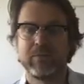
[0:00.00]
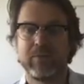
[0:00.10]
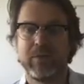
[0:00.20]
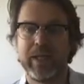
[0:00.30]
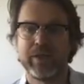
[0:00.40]

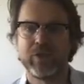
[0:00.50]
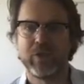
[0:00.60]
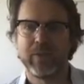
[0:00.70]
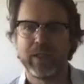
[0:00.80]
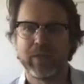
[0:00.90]
led
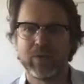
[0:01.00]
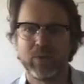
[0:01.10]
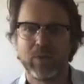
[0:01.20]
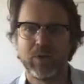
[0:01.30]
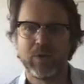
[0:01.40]
Germany into
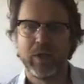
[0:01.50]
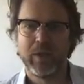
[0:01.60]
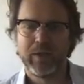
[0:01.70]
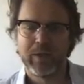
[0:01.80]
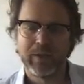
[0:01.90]
war,
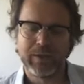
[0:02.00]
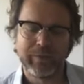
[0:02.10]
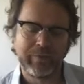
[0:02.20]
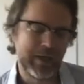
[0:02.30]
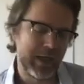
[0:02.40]

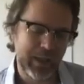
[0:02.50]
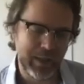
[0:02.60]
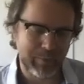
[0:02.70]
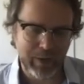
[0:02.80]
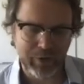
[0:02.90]

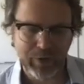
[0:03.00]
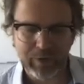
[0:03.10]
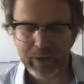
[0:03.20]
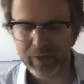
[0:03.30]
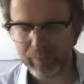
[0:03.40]
violated Belgian
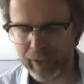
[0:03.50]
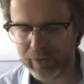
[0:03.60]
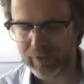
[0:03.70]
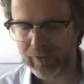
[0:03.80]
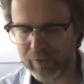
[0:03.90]

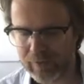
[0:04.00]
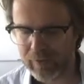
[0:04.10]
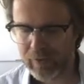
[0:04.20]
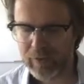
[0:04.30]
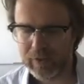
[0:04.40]
independence
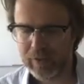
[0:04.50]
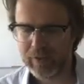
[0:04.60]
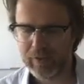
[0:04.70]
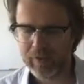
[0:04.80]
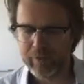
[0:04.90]

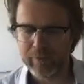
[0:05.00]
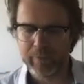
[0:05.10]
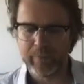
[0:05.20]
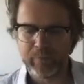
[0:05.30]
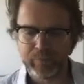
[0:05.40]

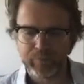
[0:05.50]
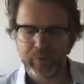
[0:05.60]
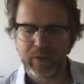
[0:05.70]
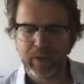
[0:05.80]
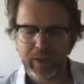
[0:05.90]

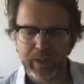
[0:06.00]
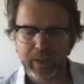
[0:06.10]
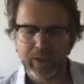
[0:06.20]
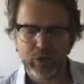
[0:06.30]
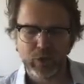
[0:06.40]

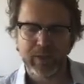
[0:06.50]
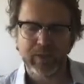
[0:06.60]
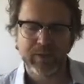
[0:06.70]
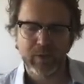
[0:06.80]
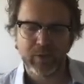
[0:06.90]
in doing
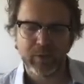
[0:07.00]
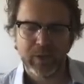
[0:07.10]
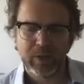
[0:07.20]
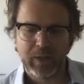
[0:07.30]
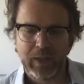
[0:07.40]
so.
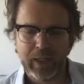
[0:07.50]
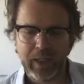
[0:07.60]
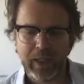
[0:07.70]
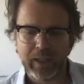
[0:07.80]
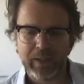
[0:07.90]

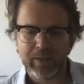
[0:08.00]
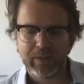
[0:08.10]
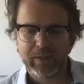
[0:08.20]
And